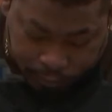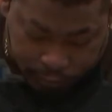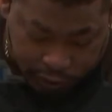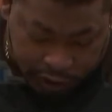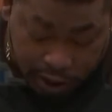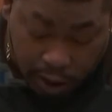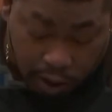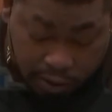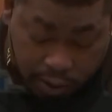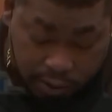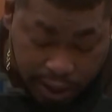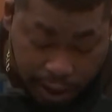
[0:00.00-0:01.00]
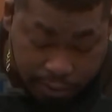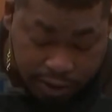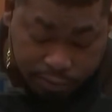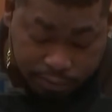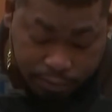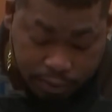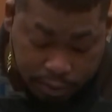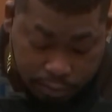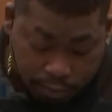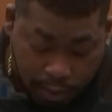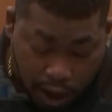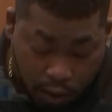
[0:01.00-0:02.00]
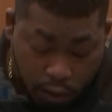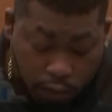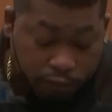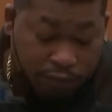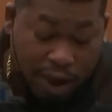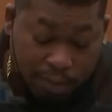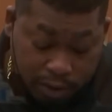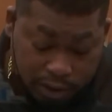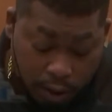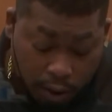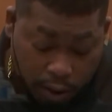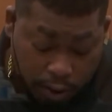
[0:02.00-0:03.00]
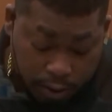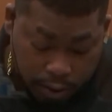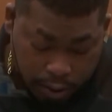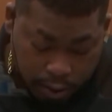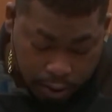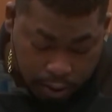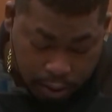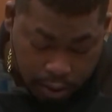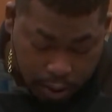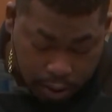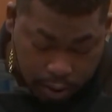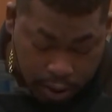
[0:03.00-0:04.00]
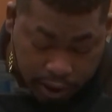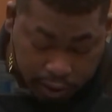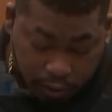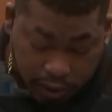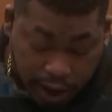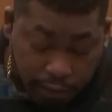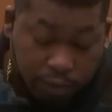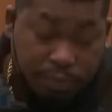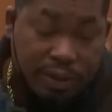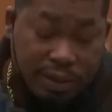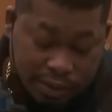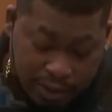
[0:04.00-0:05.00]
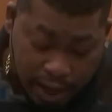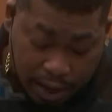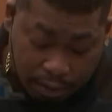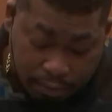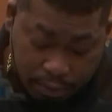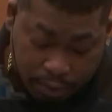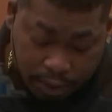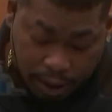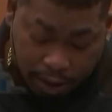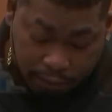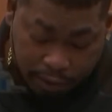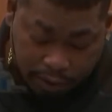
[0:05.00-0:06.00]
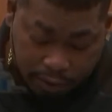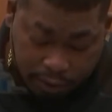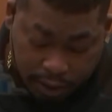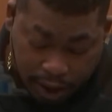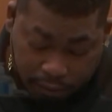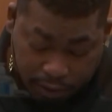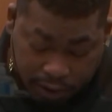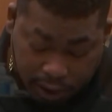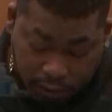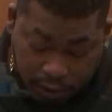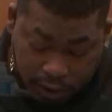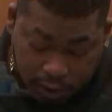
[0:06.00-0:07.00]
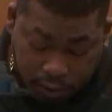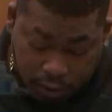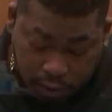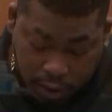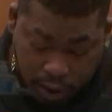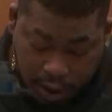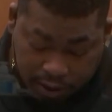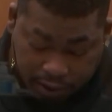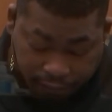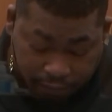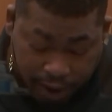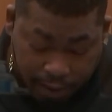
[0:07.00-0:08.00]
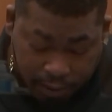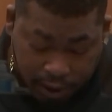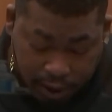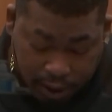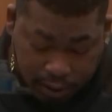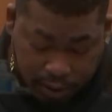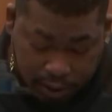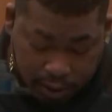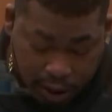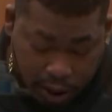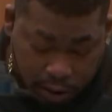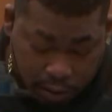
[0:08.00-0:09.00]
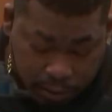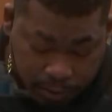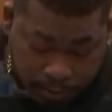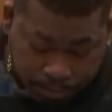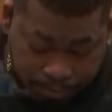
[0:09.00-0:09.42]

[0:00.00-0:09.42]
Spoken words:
she also damaged my whole family's heart. Nothing will ever be the same. Everything we do as a family ends in tears,